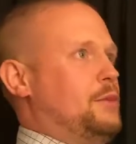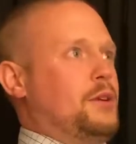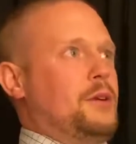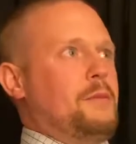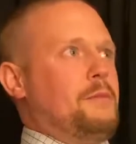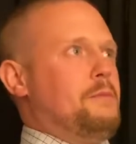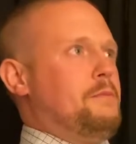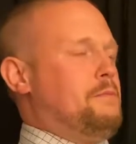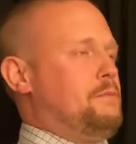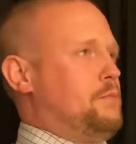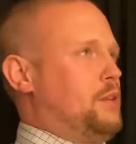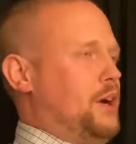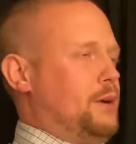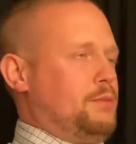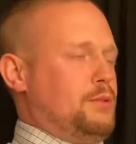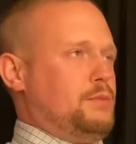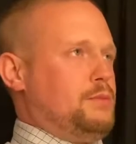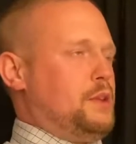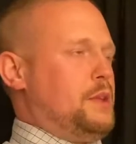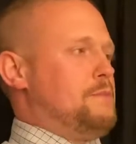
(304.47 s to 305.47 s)
going to
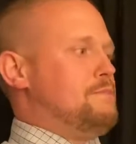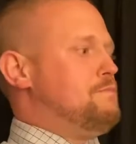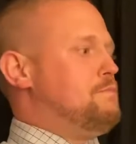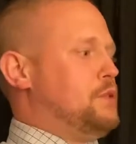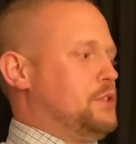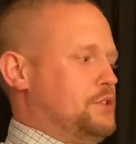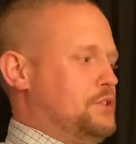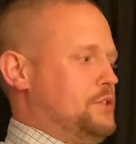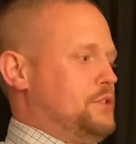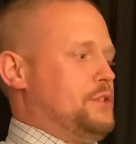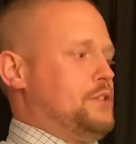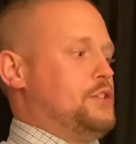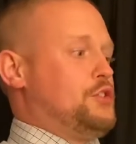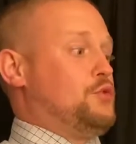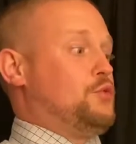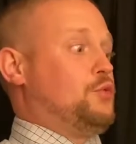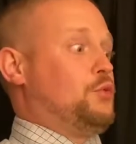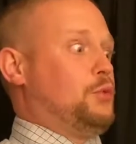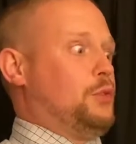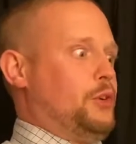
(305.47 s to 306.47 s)
probably butcher
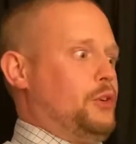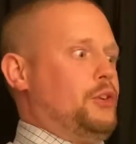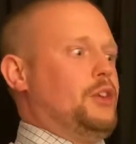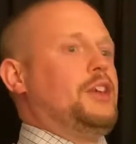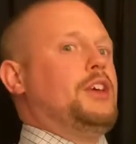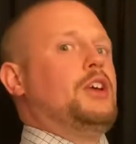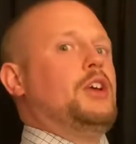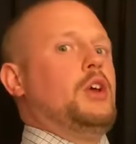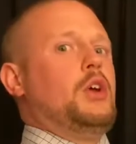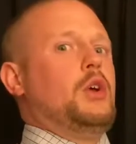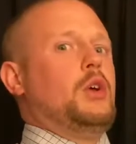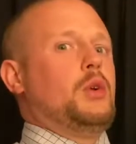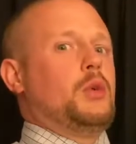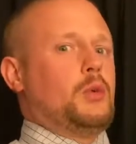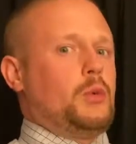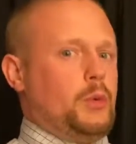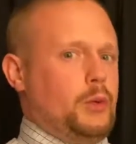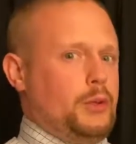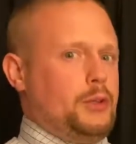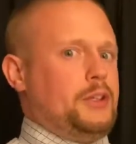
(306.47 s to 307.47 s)
this really,
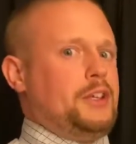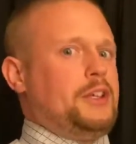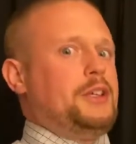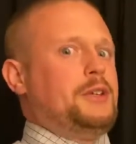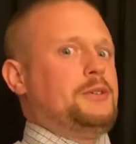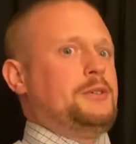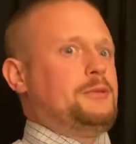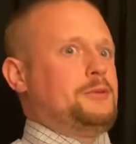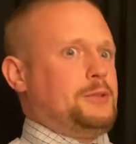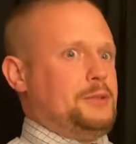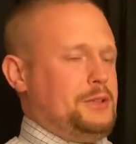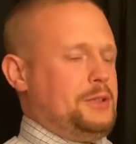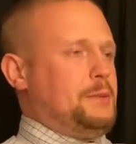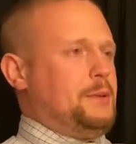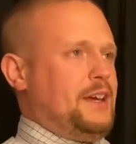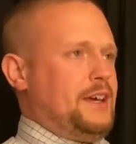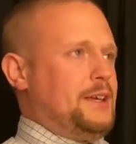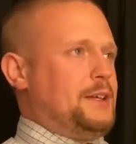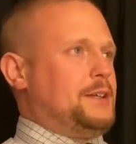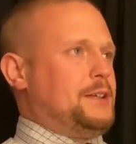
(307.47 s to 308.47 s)
really, really
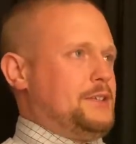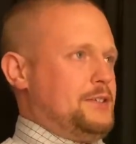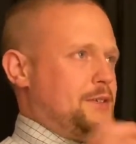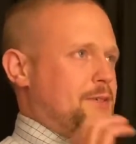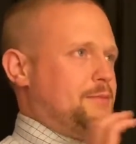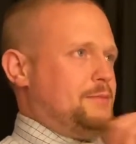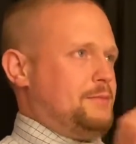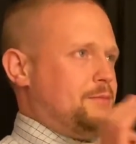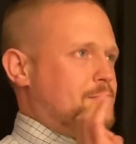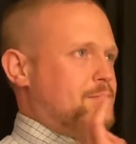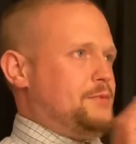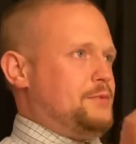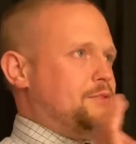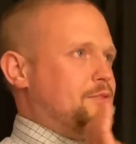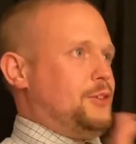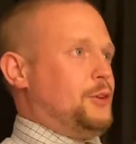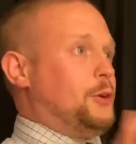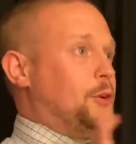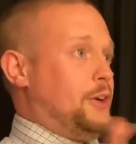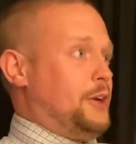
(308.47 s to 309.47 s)
bad because I'm
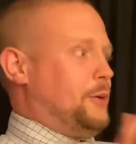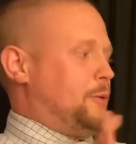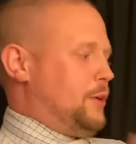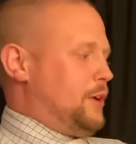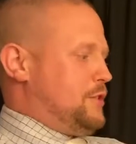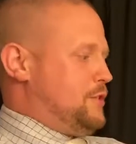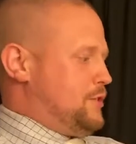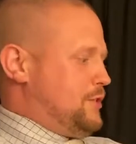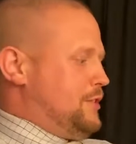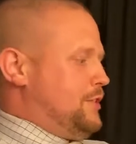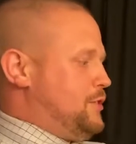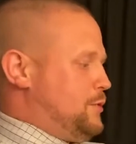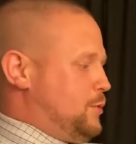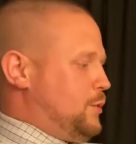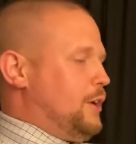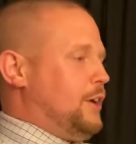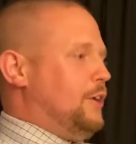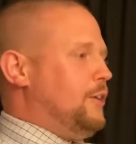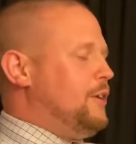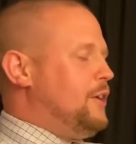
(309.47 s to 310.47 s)
learning Russian as
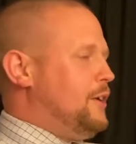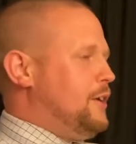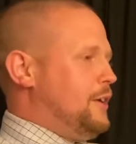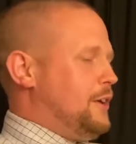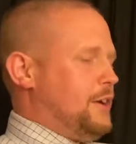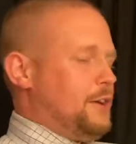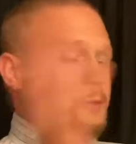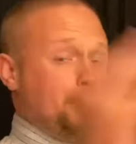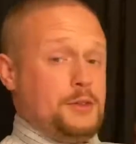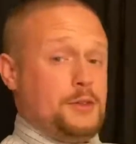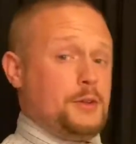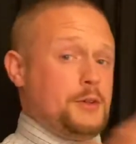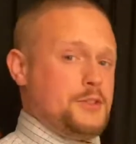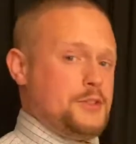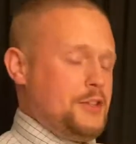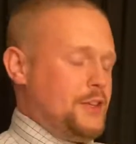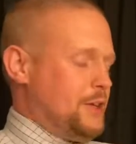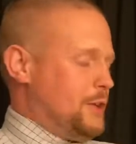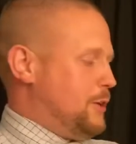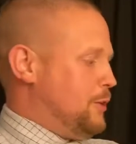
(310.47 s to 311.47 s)
well uh, with our
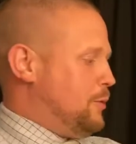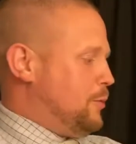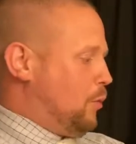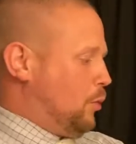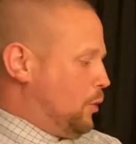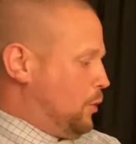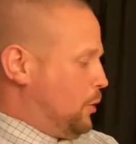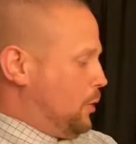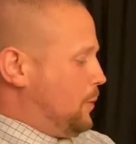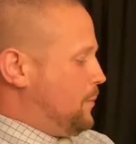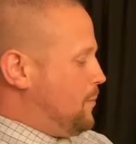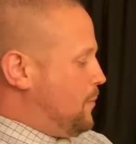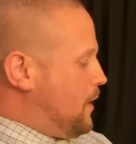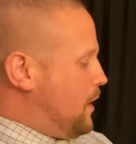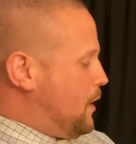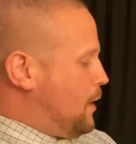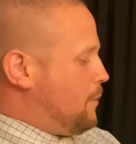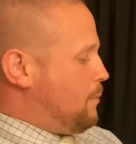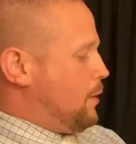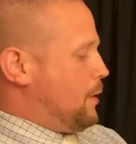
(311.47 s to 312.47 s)
stay-at-home order.
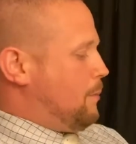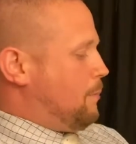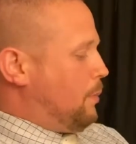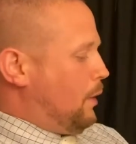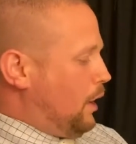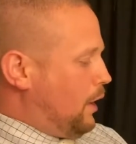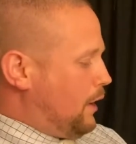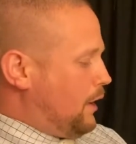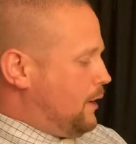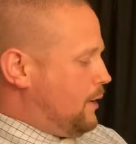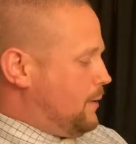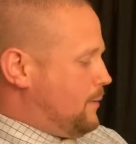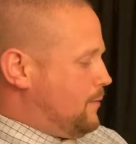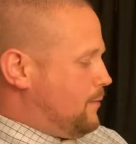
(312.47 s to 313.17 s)
But bug,